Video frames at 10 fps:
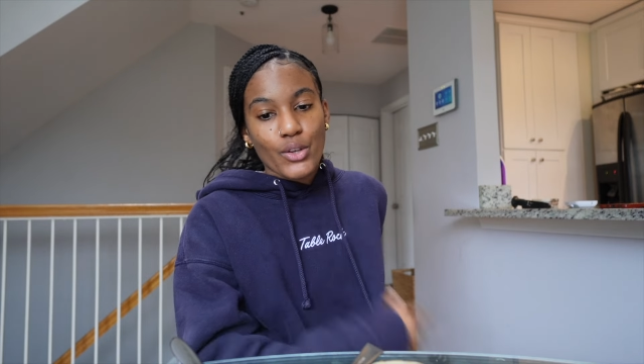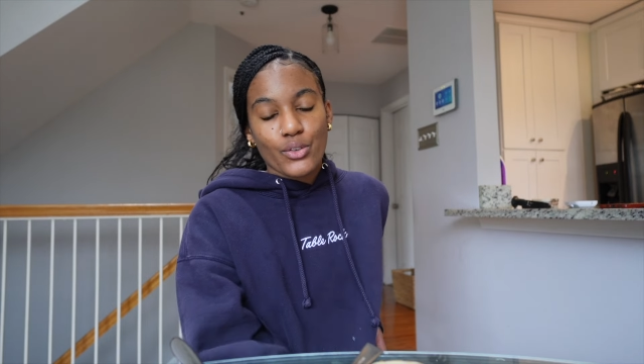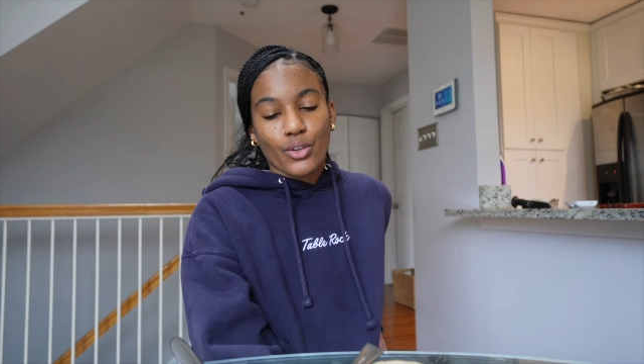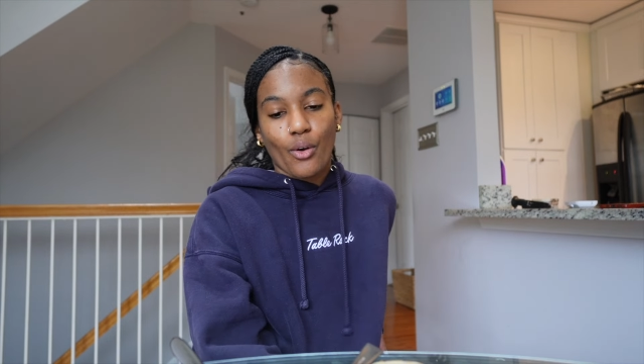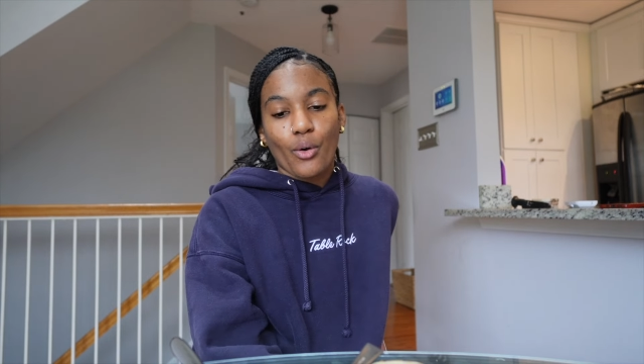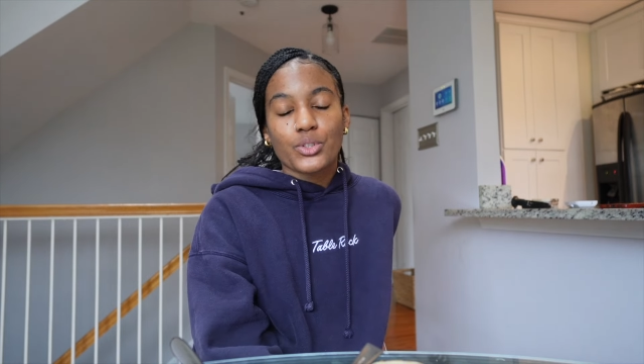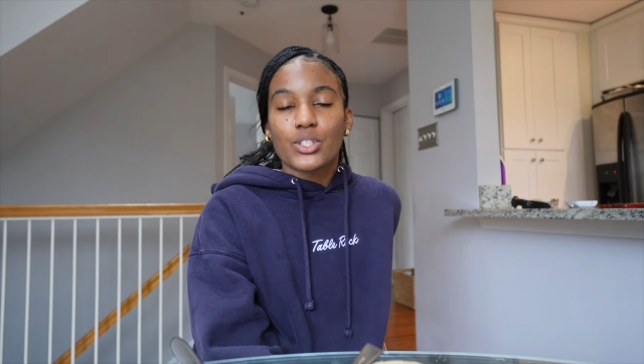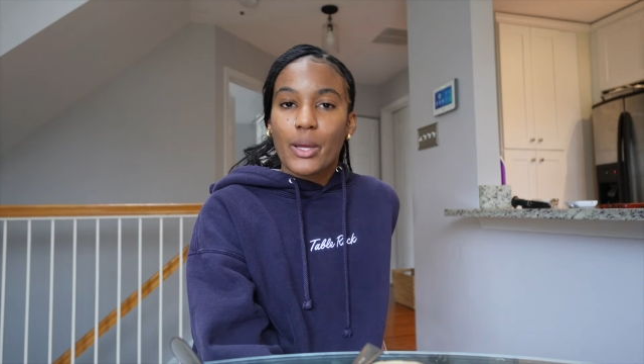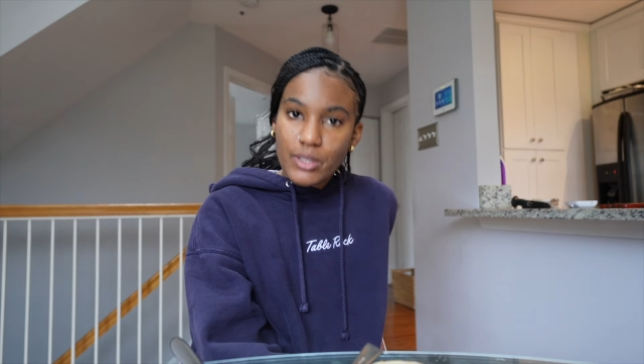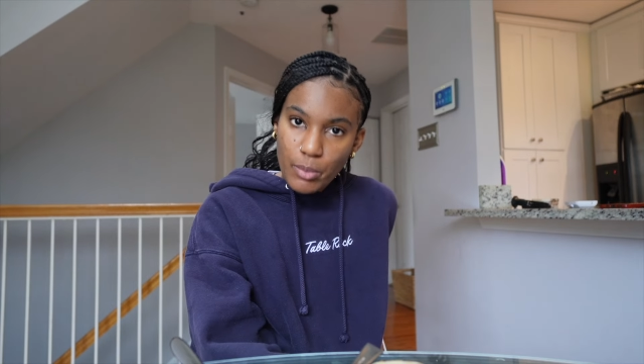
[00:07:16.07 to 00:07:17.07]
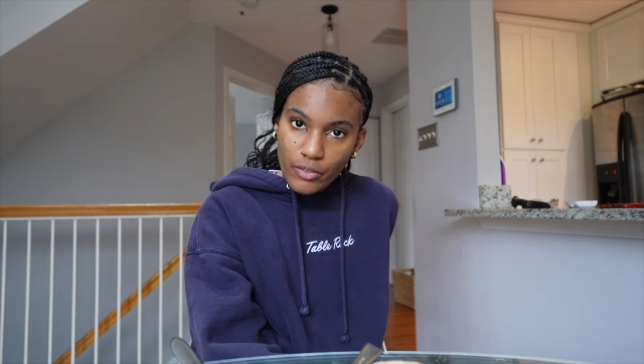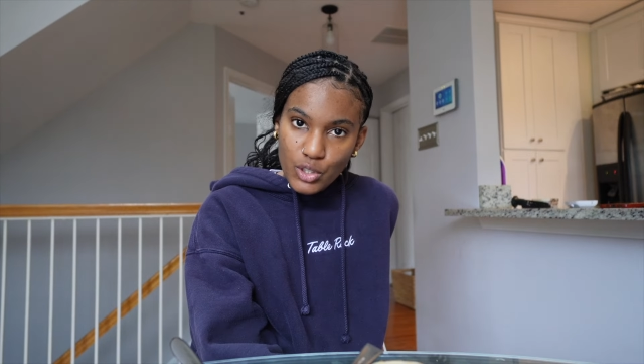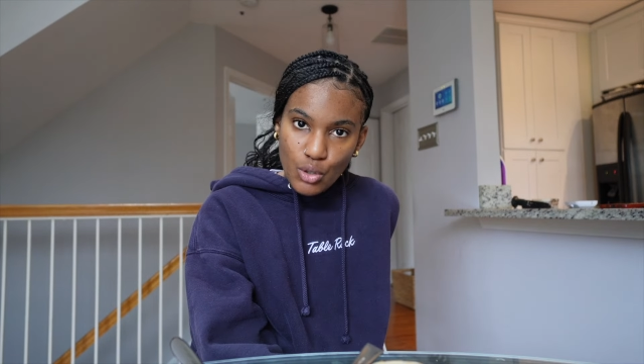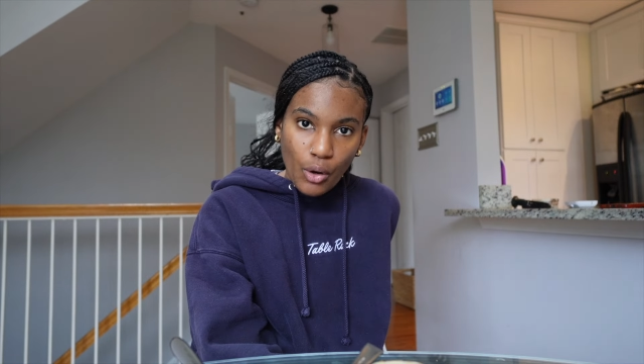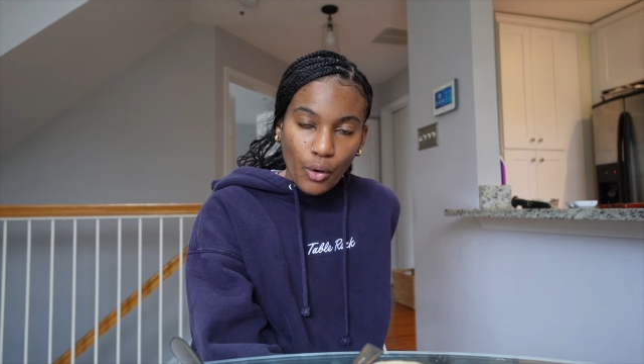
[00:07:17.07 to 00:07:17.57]
So today was a bit of a
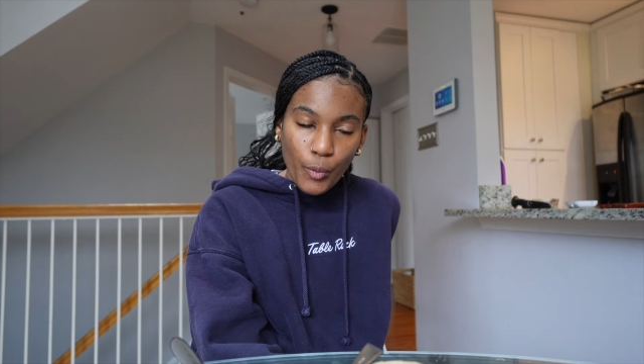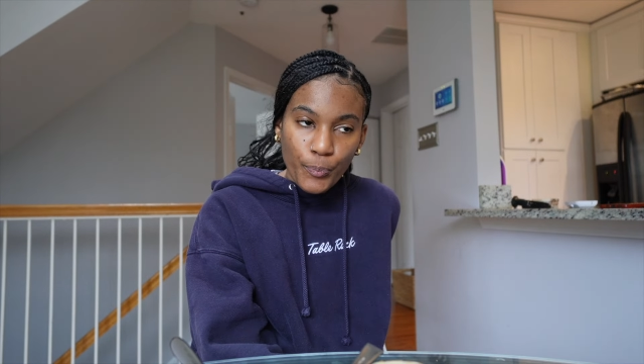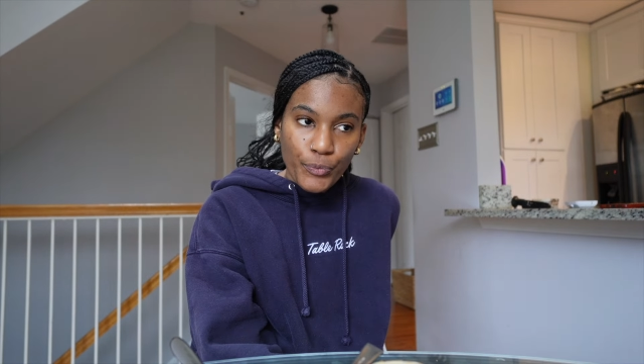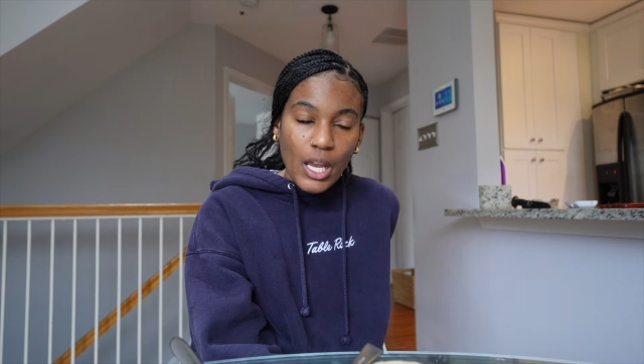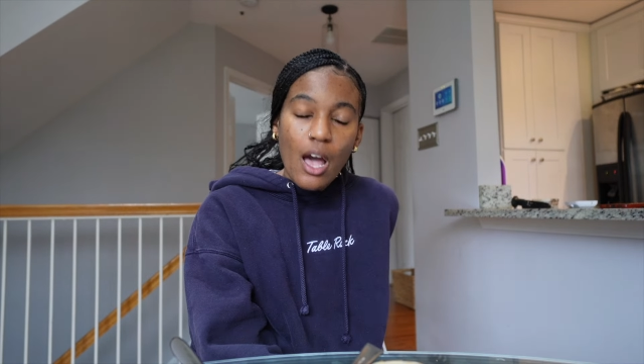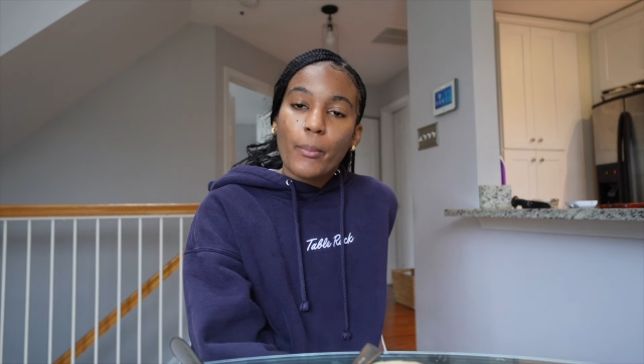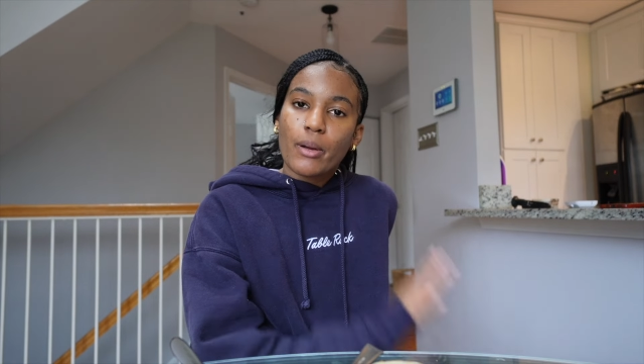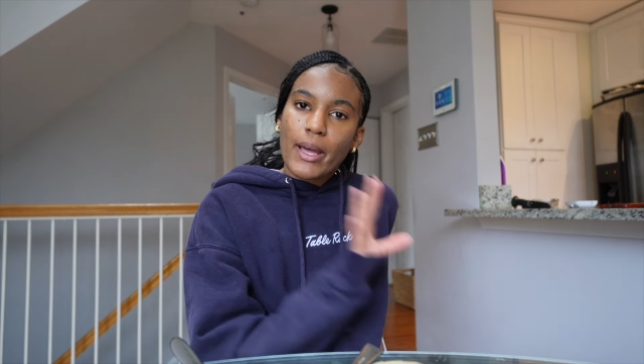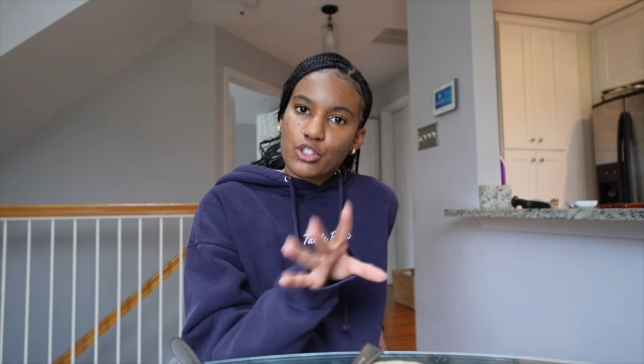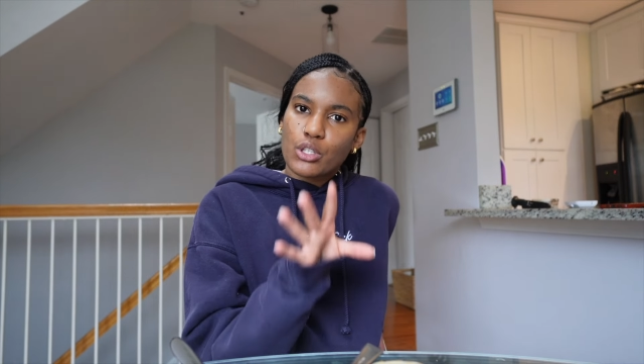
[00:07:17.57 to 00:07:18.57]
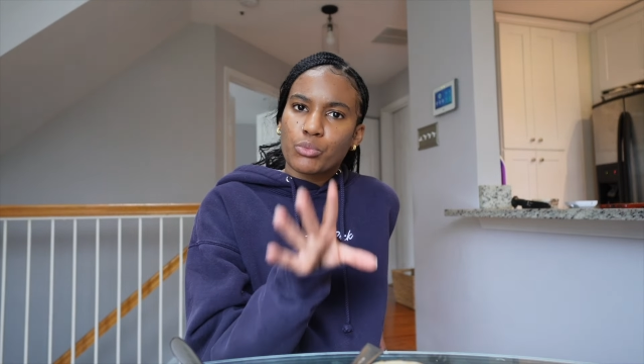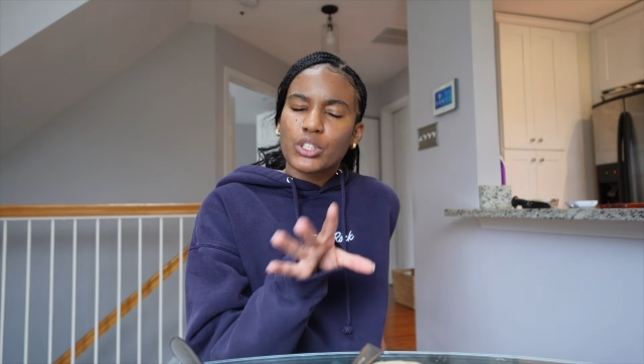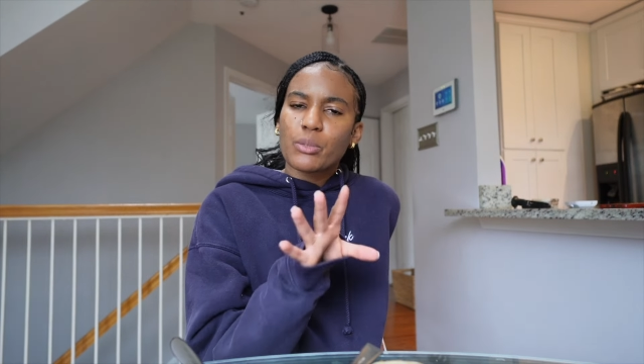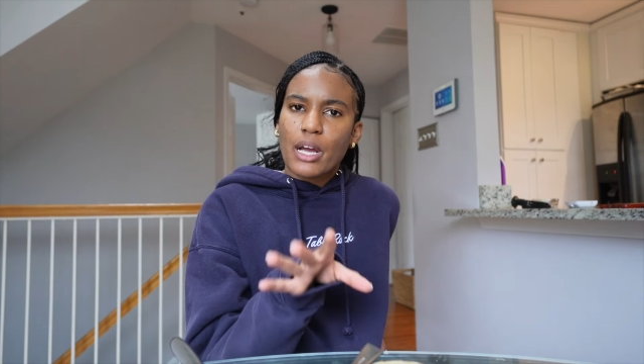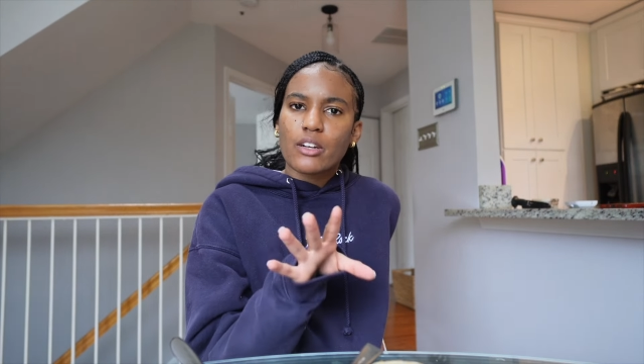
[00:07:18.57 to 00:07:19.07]
struggle, but I'm actually
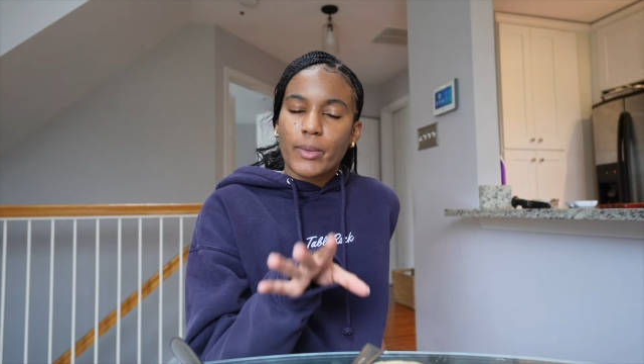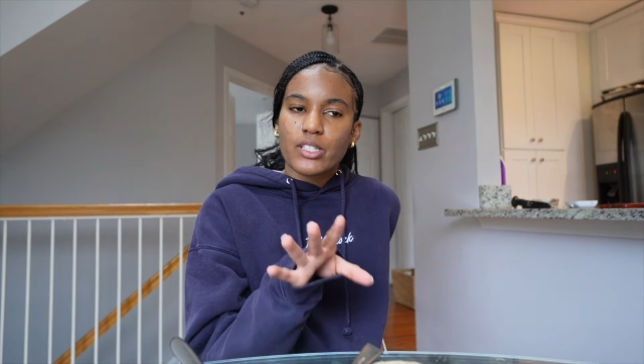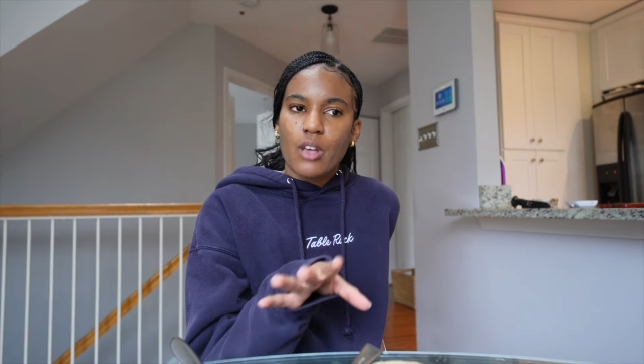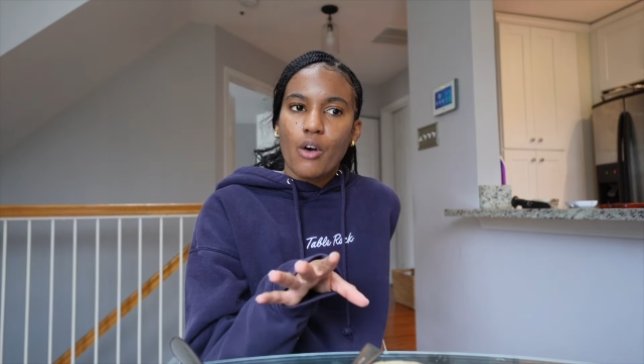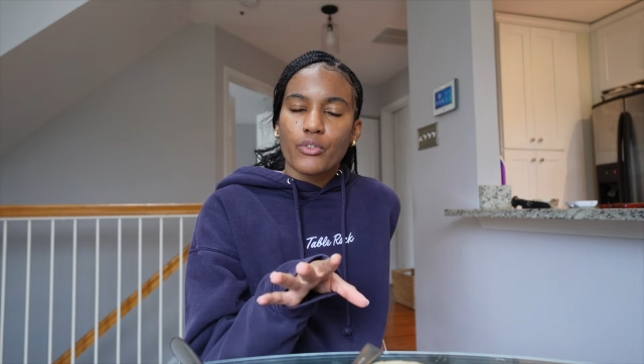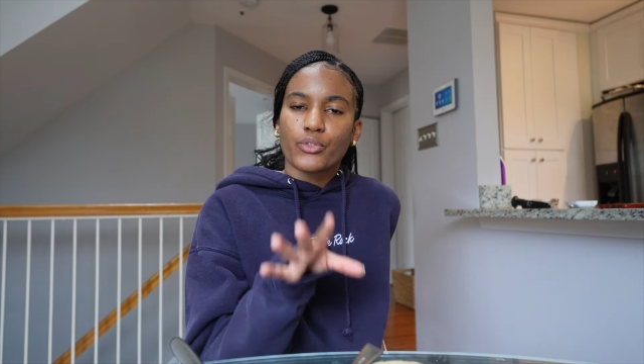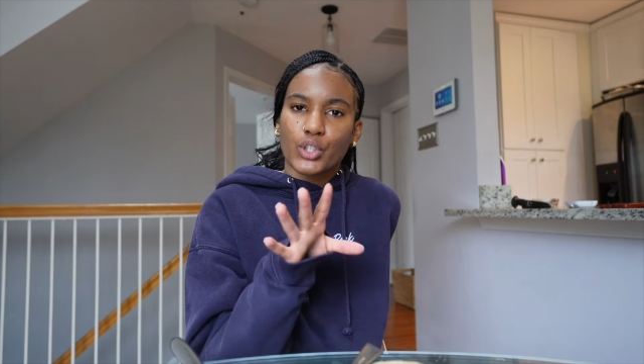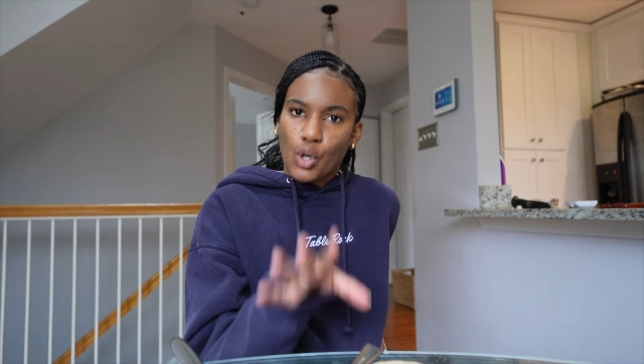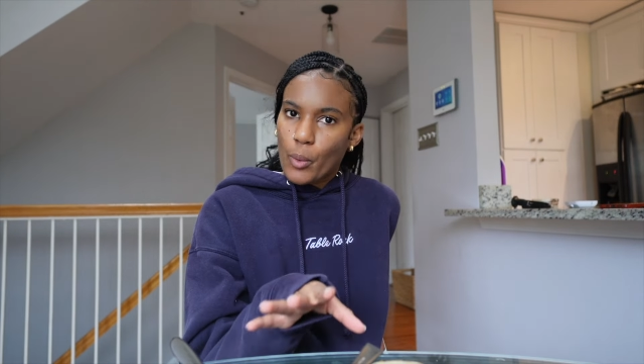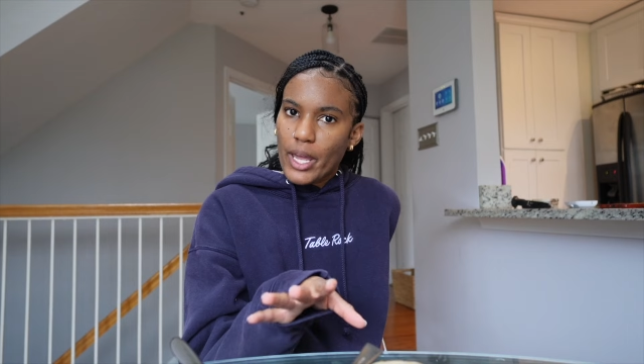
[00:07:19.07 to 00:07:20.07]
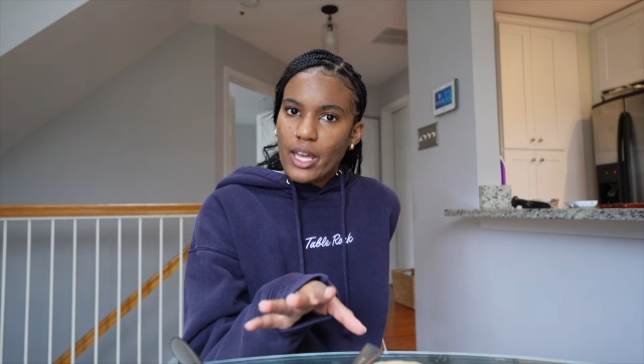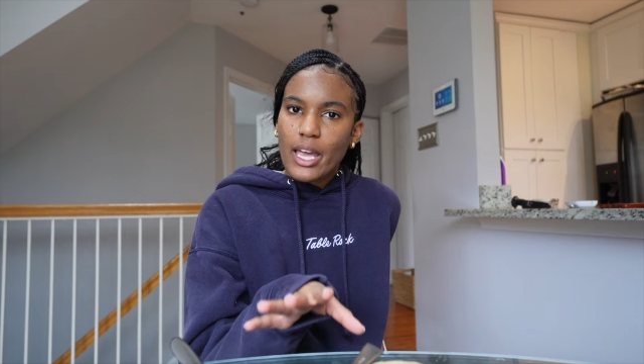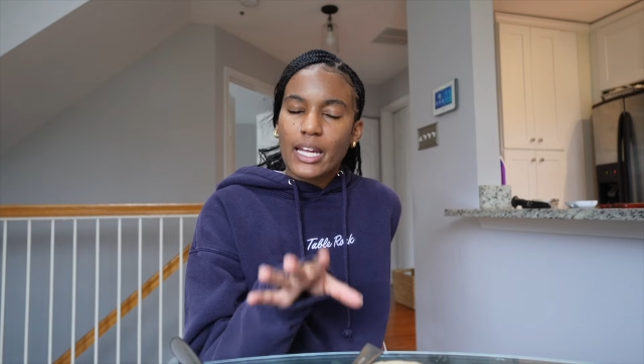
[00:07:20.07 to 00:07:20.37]
really proud of myself for going.